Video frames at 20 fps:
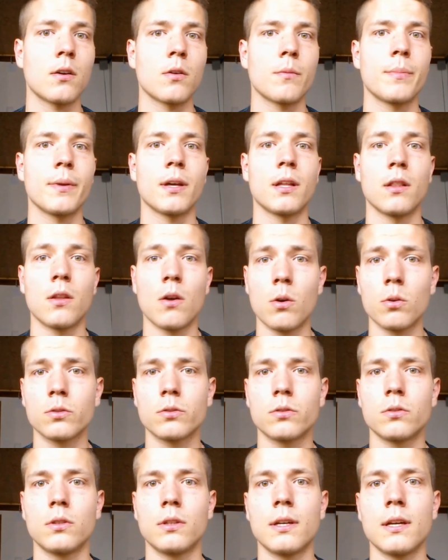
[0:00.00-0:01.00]
or be
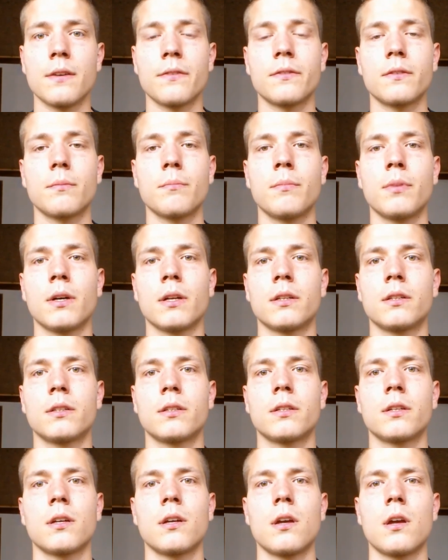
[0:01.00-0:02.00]
allowed to lift
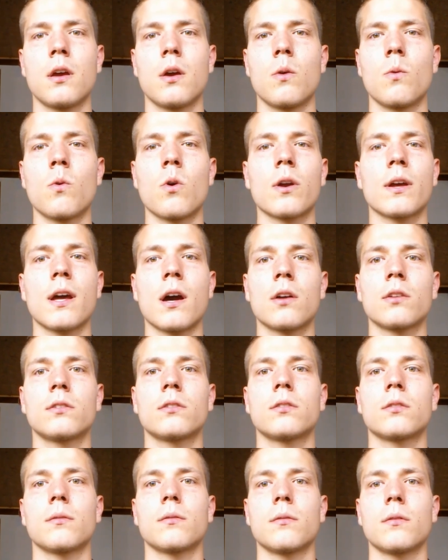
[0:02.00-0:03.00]
but work
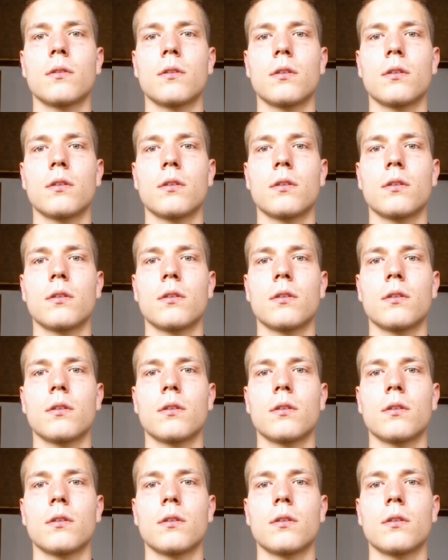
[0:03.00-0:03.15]
out